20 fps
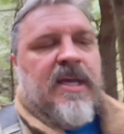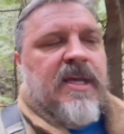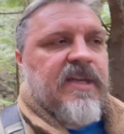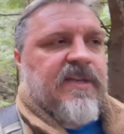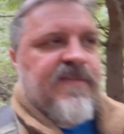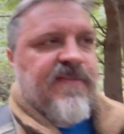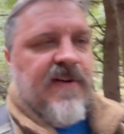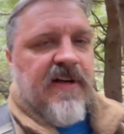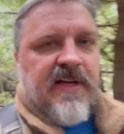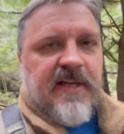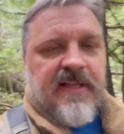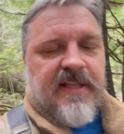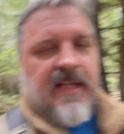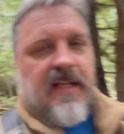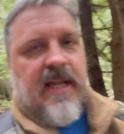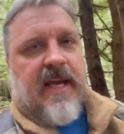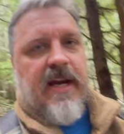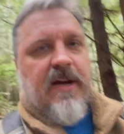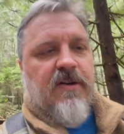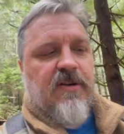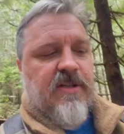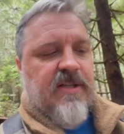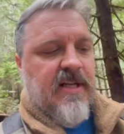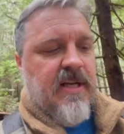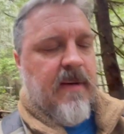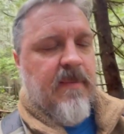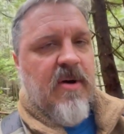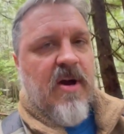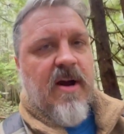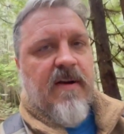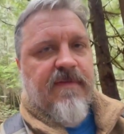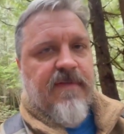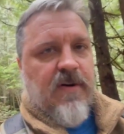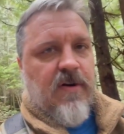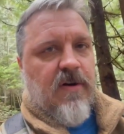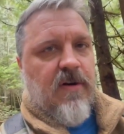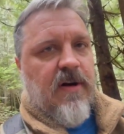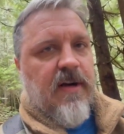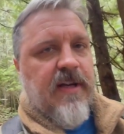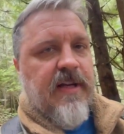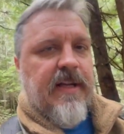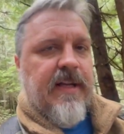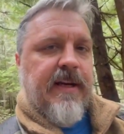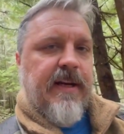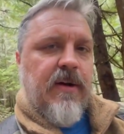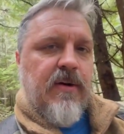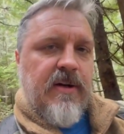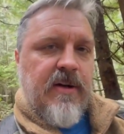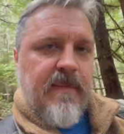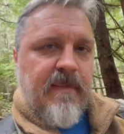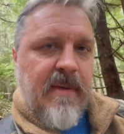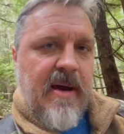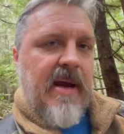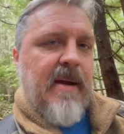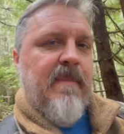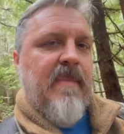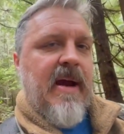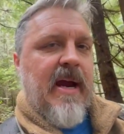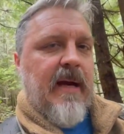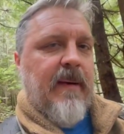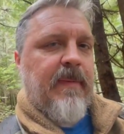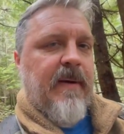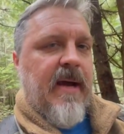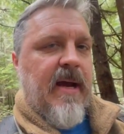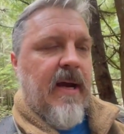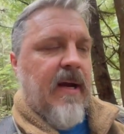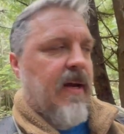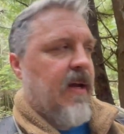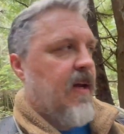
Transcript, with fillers: It's funny, the layers come off her, and then they go into my backpack.